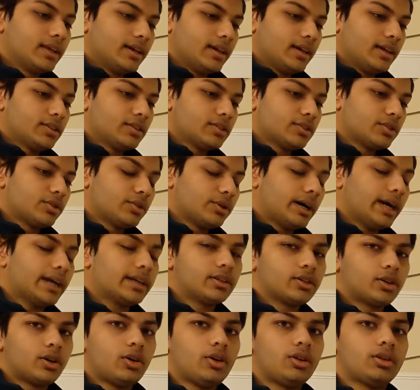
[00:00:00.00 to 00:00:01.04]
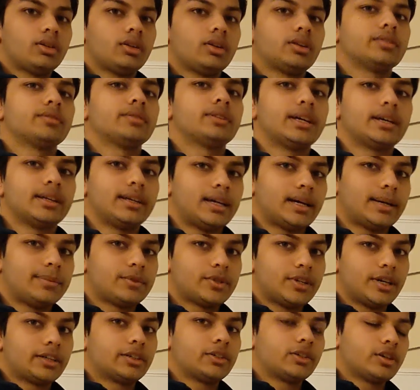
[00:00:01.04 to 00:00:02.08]
And so I call all of that
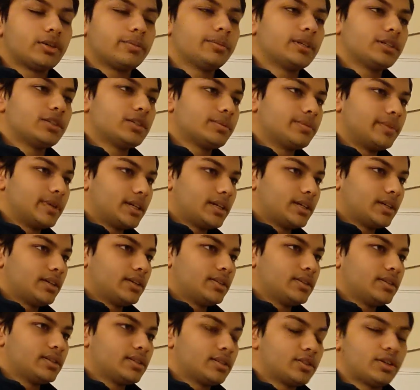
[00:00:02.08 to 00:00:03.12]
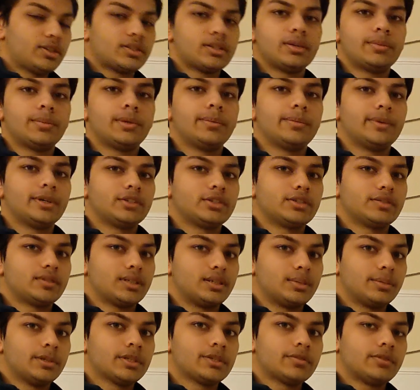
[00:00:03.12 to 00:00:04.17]
abstract garbage because it's just going to be a bunch of
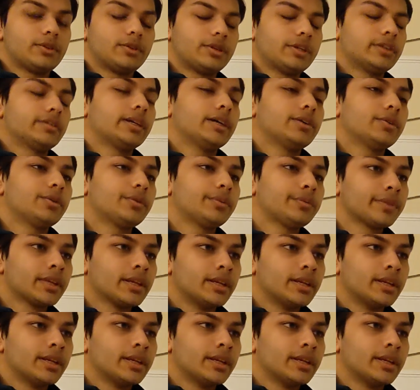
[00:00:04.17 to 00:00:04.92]
symbols floating around.